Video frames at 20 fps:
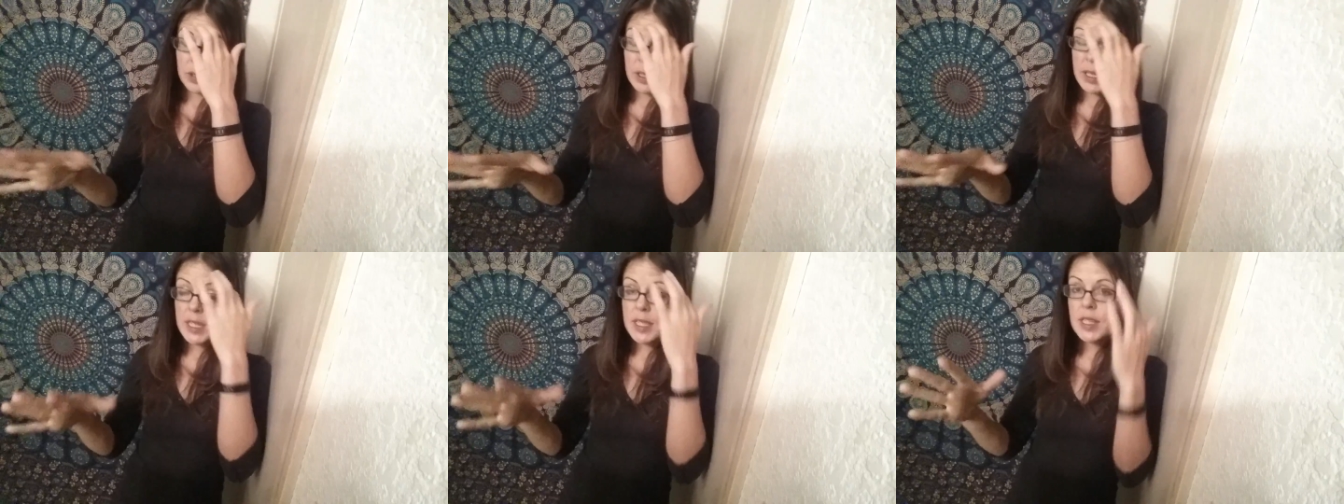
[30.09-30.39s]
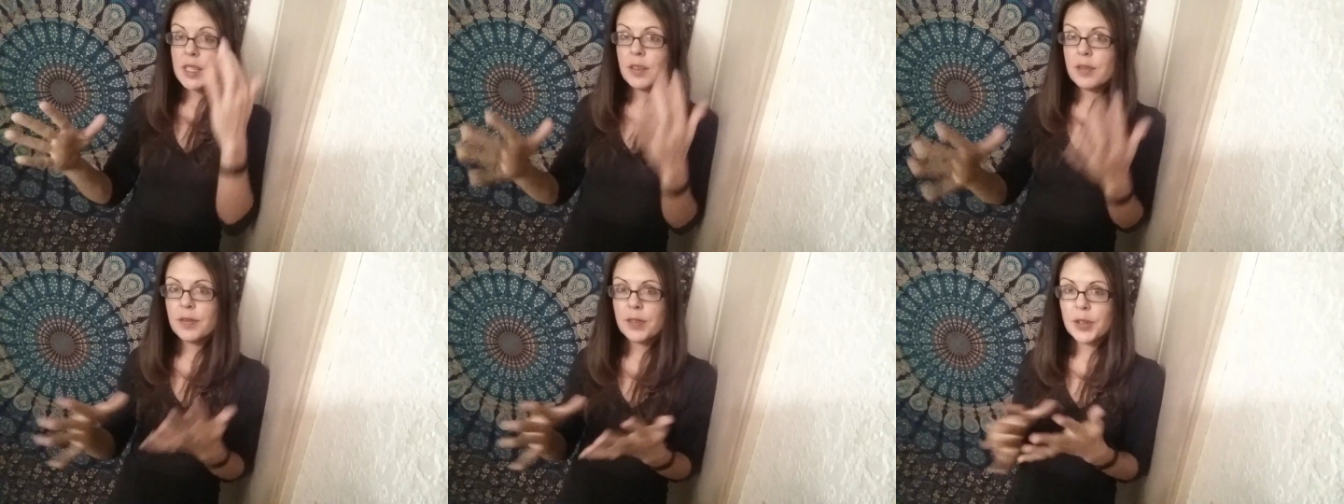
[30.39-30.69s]

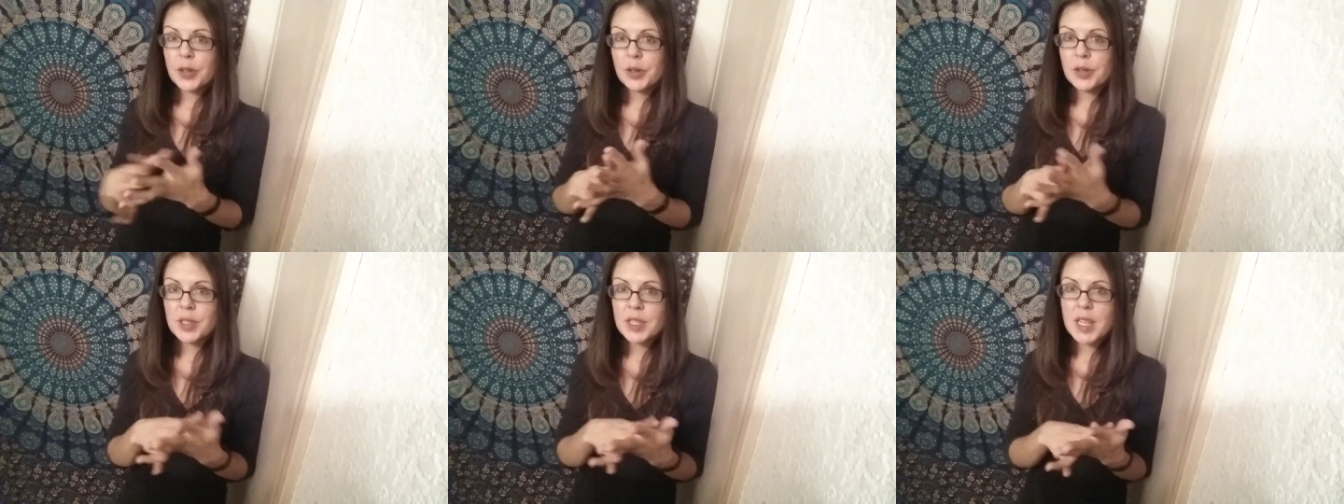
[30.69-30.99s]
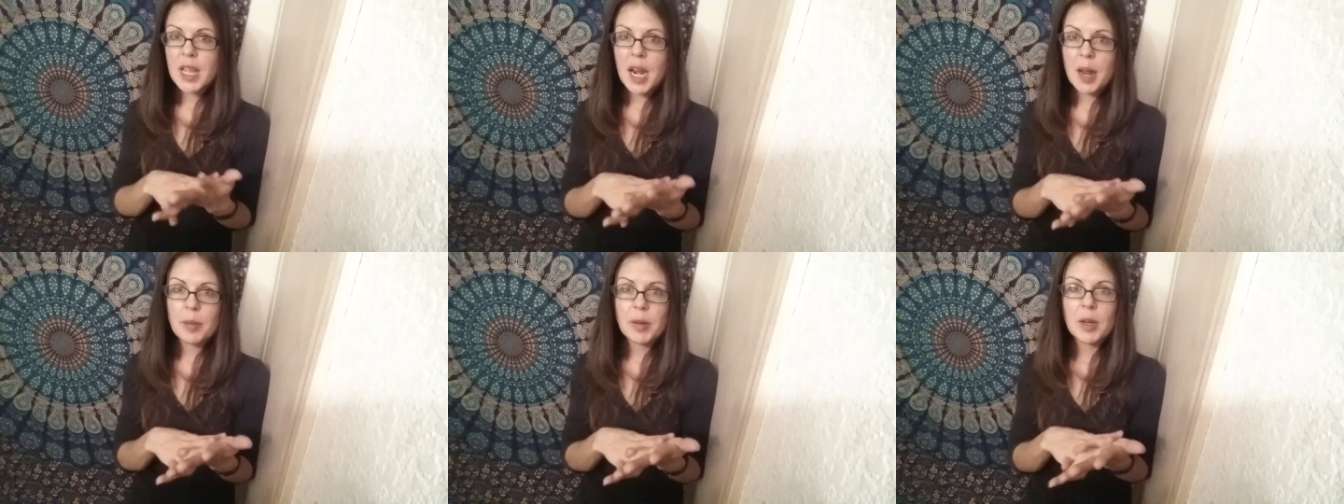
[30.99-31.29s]
list of foods
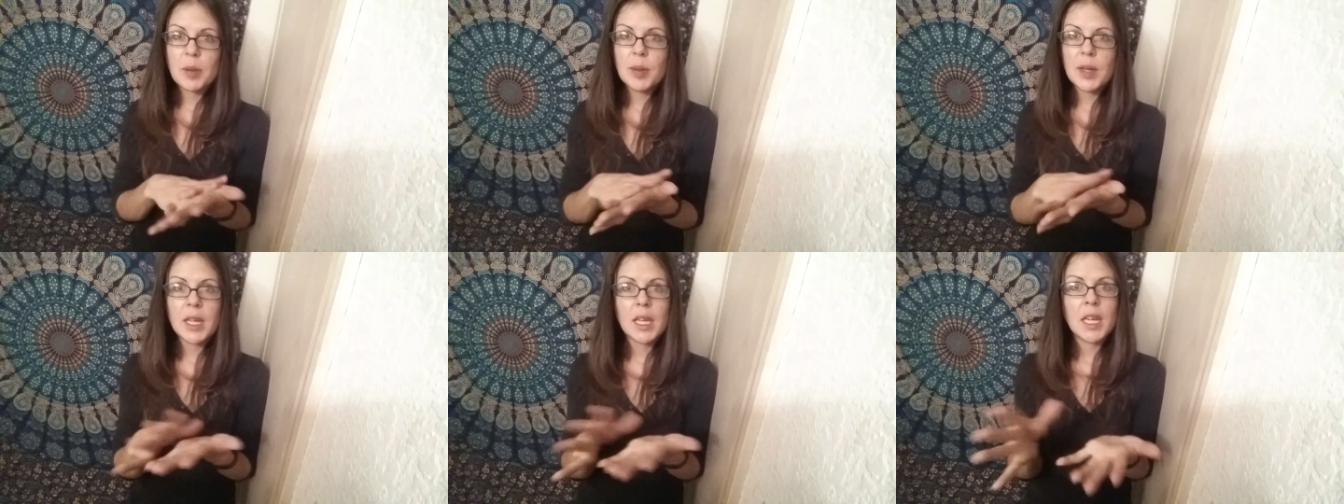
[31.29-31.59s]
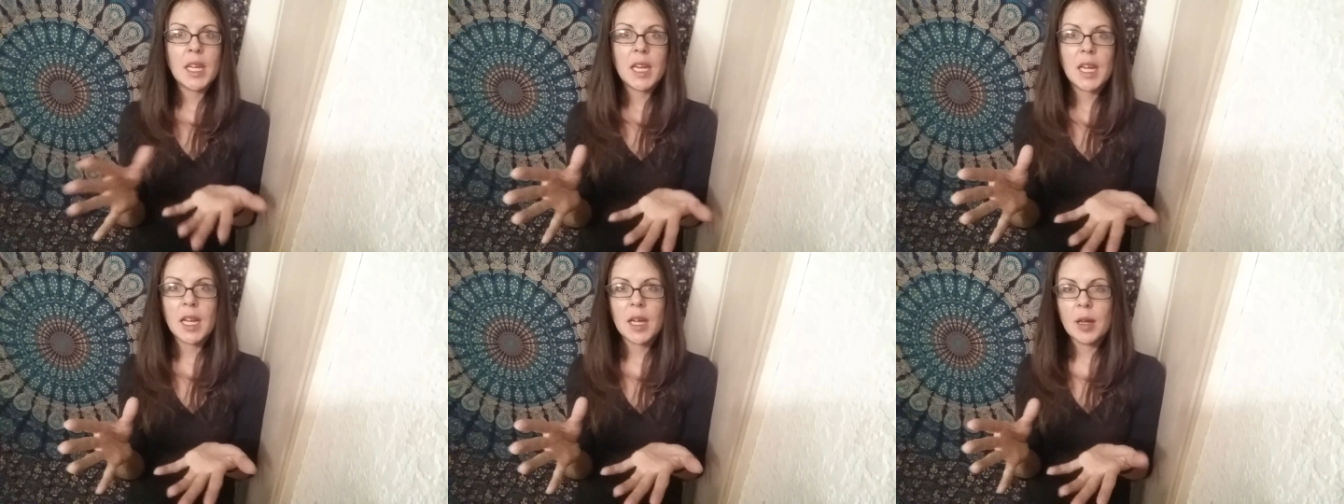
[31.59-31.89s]
that I'm going to be
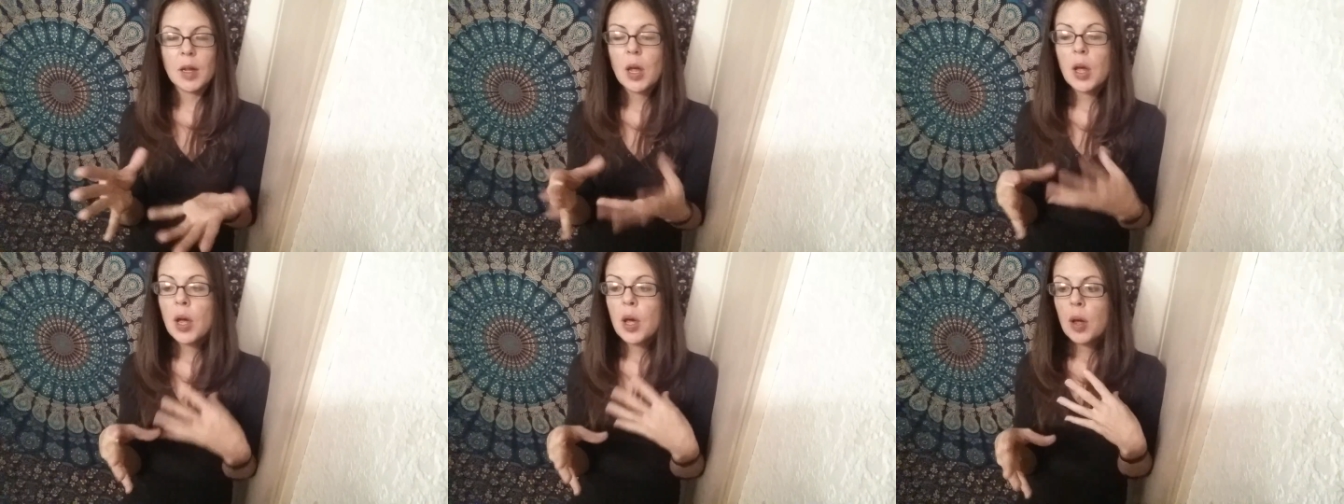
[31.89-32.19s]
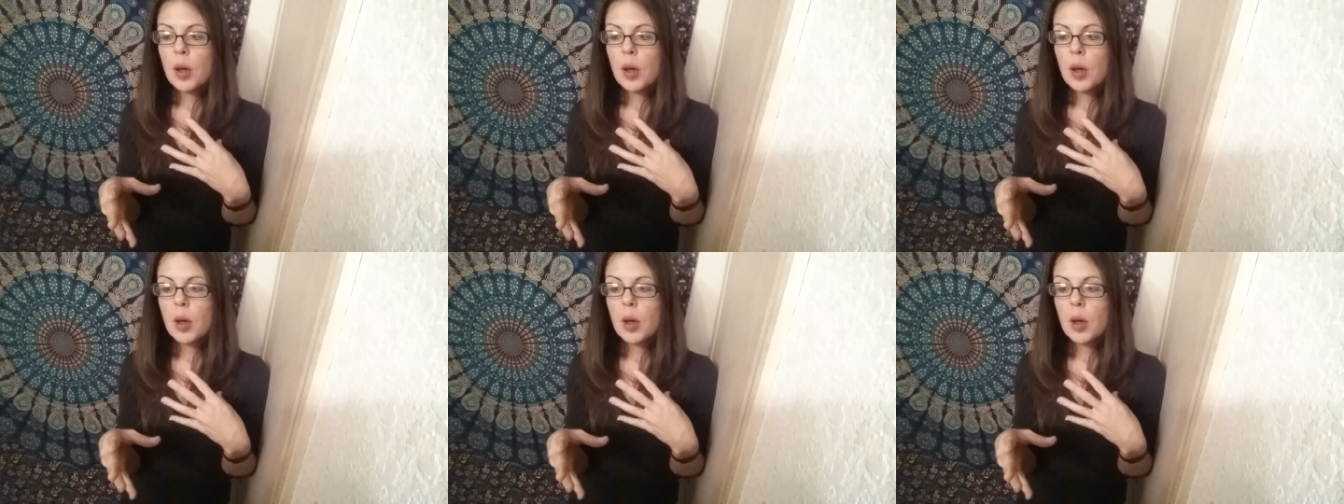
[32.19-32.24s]
eating